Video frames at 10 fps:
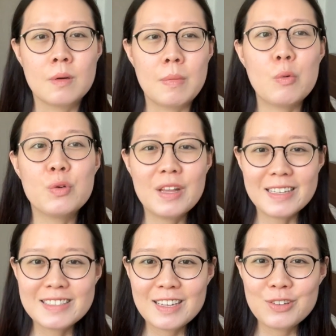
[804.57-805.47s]
But with
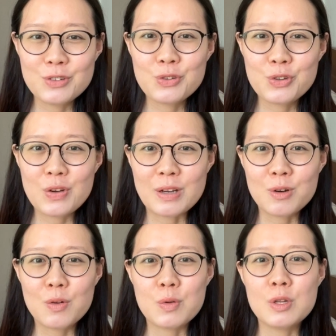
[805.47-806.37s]
that said, you also know like
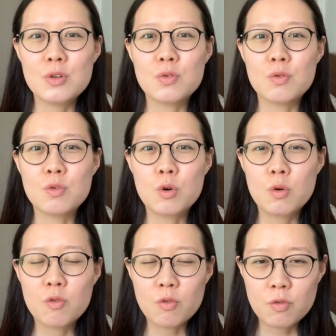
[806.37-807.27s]
God, you need to
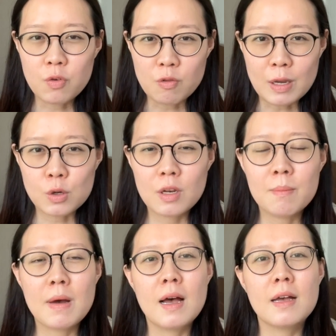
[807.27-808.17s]
go for regular
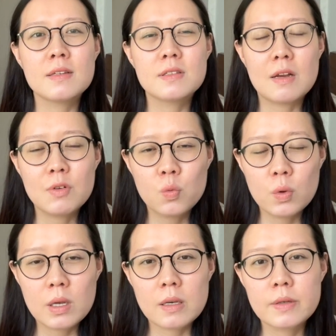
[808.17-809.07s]
mass every
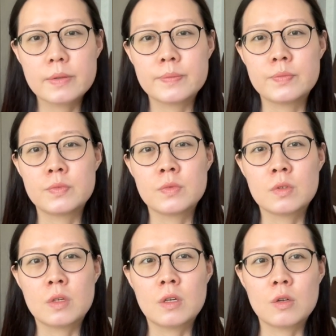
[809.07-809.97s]
week,
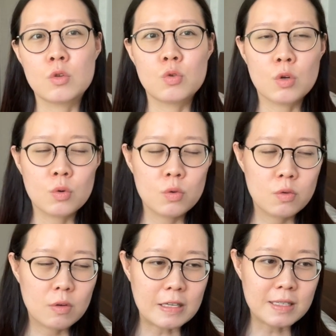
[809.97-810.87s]
do a
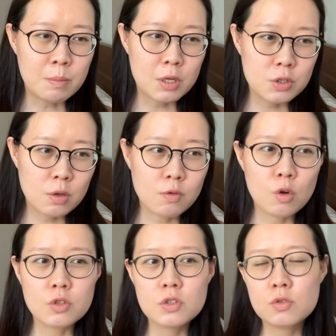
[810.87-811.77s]
good examination of
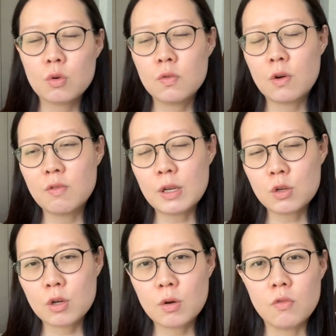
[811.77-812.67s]
conscience, go for
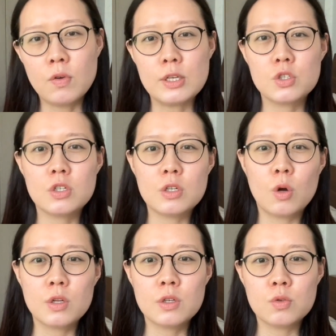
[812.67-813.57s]
regular confession in
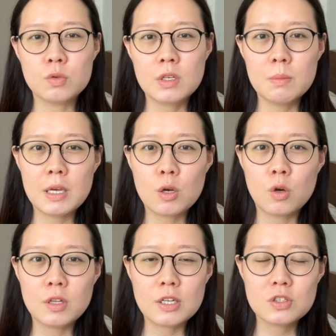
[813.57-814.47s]
order to keep that
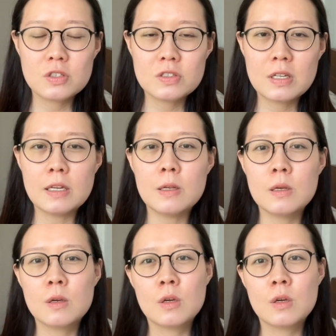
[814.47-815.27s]
connection steady.